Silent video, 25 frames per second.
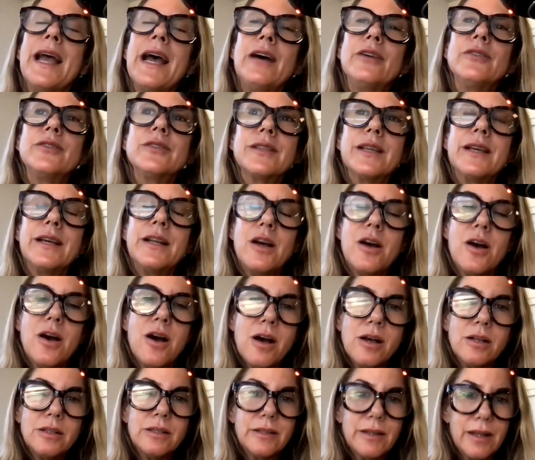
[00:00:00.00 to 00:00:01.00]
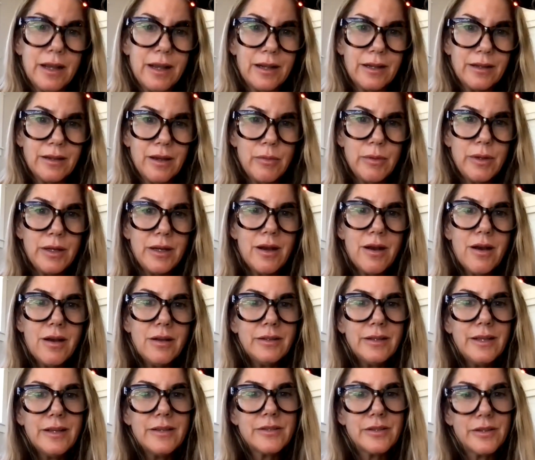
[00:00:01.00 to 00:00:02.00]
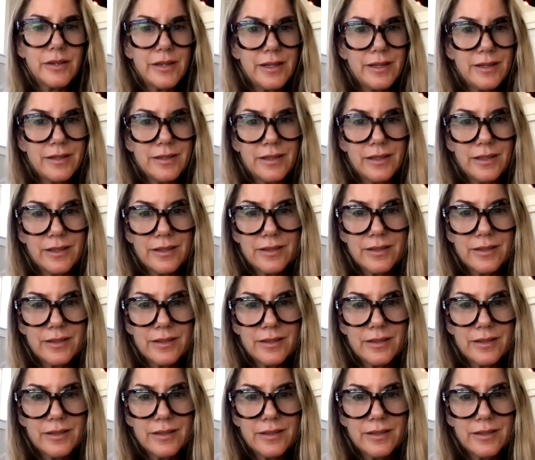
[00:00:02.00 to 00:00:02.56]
outside of holiday, I mean, holidays are easy.